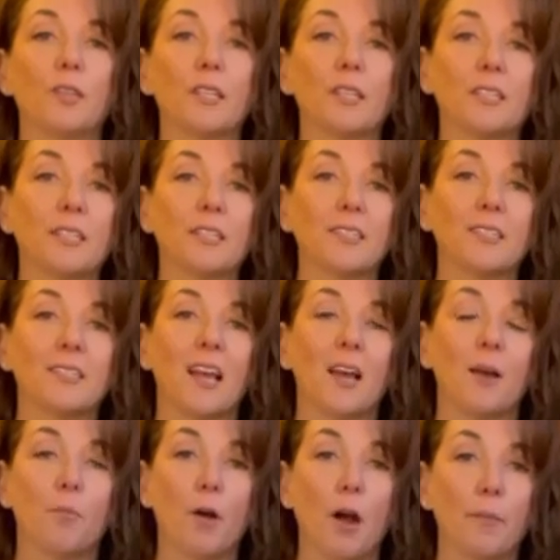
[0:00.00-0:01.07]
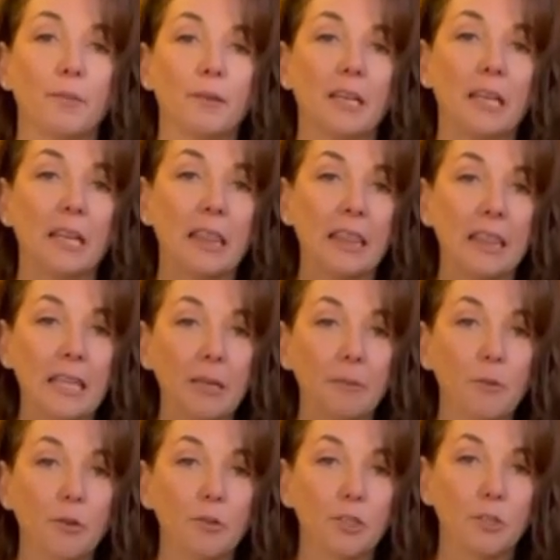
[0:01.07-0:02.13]
this is probably the
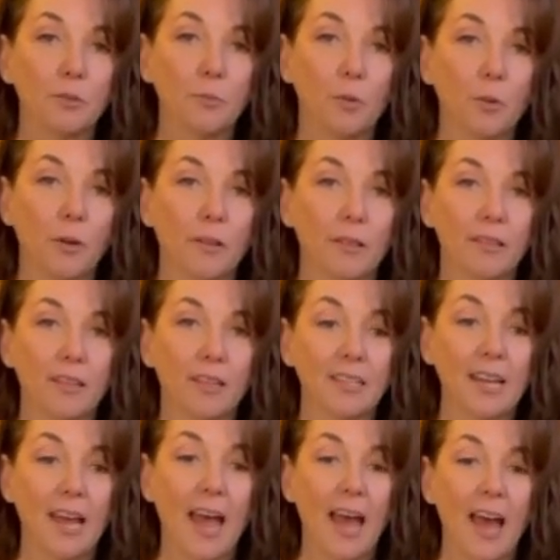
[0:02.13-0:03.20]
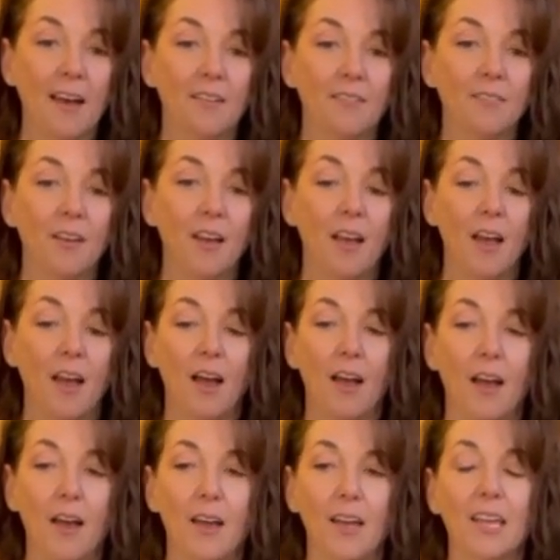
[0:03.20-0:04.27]
most important thing to have.
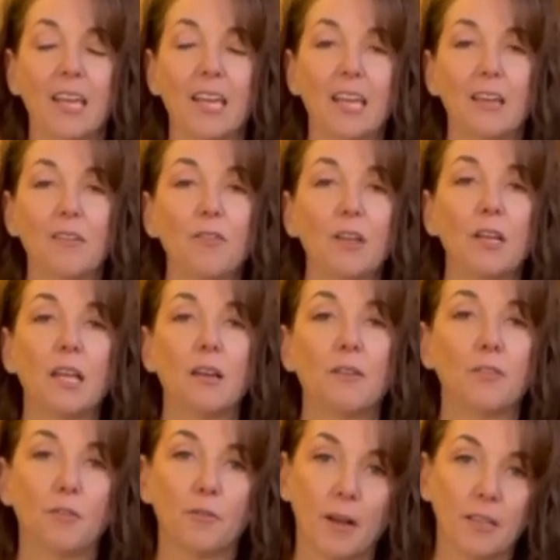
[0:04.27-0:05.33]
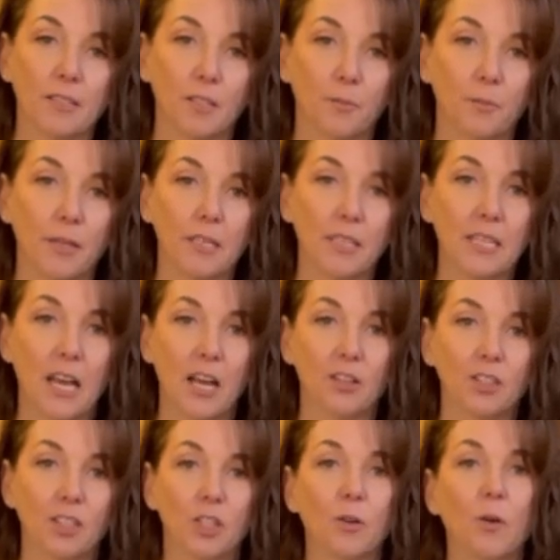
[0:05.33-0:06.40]
Even if a recipe
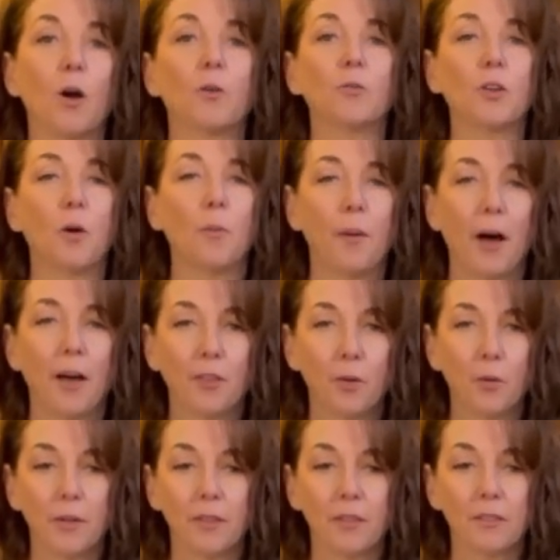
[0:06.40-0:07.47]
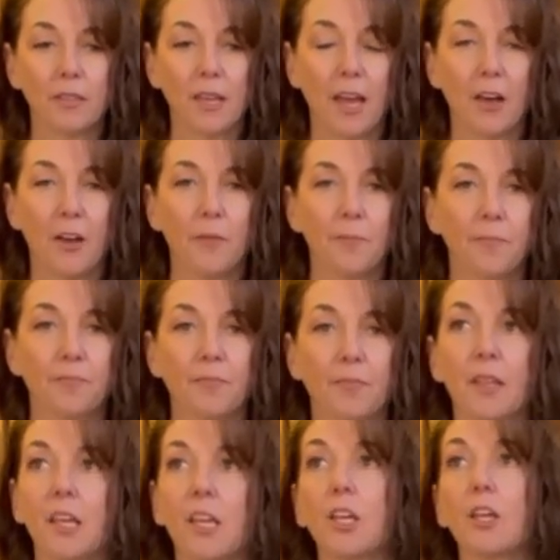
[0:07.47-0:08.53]
tells you, oh, don't bother with the scale,
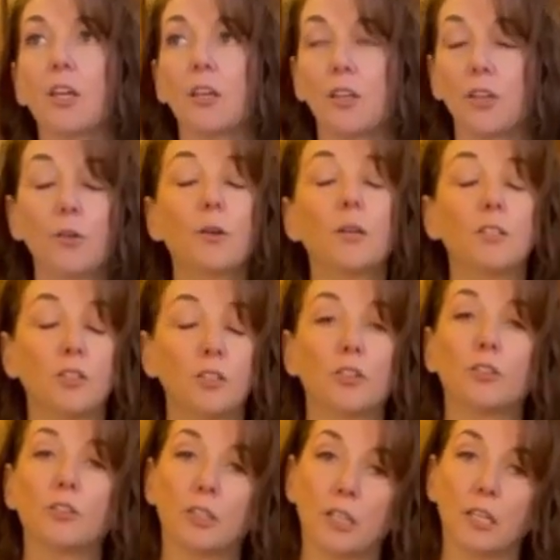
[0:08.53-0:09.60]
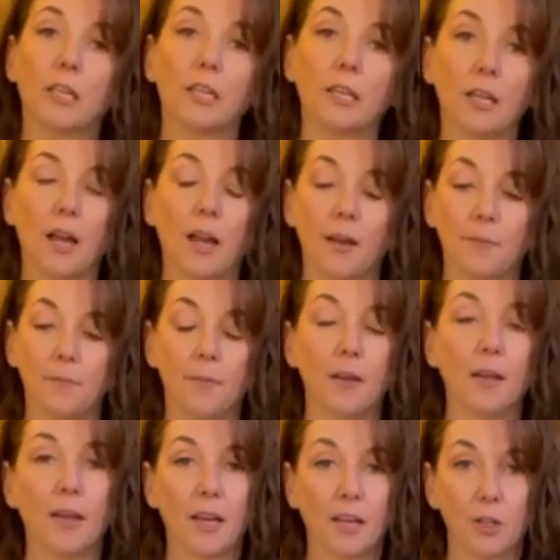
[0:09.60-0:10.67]
you can certainly um,
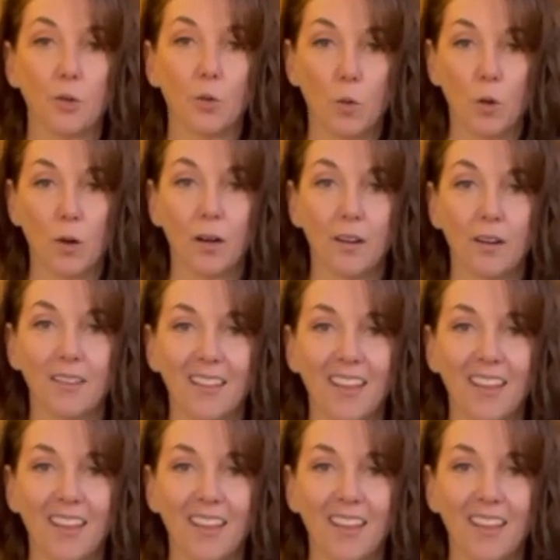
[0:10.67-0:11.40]
ignore